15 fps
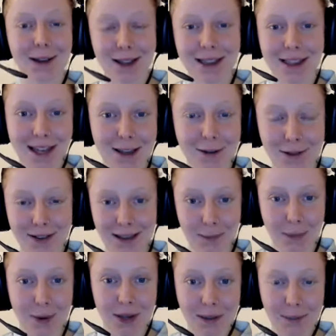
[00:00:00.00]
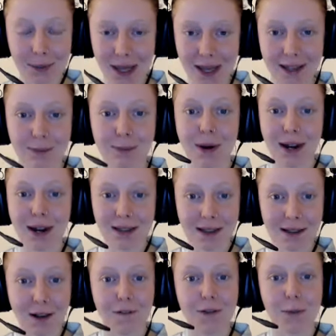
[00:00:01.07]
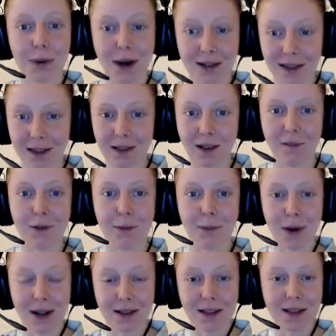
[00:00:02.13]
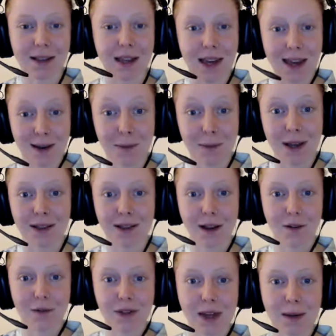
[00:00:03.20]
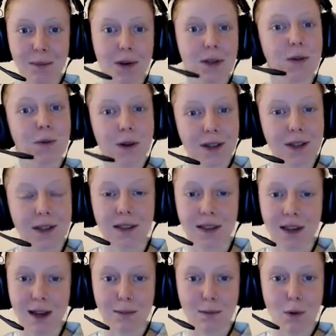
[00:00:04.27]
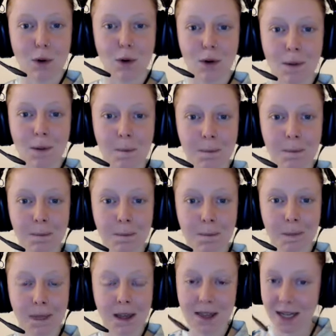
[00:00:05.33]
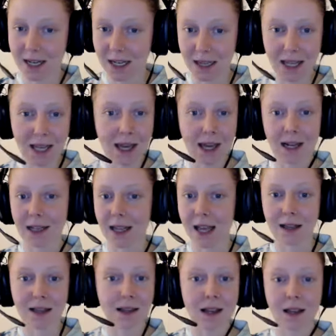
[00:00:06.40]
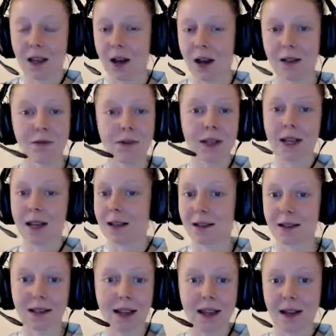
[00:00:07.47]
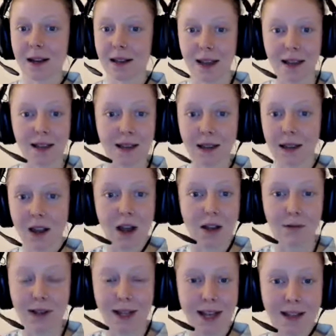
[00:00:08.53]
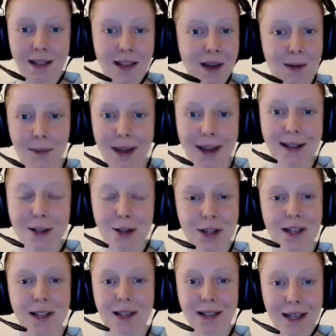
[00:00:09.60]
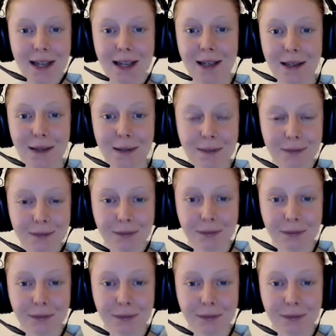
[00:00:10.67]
continuously put in place practice after practice after practice to hear myself deeper, to understand more to clear, cleanse, align, release, clear, cleanse, align, release. My energy is clean.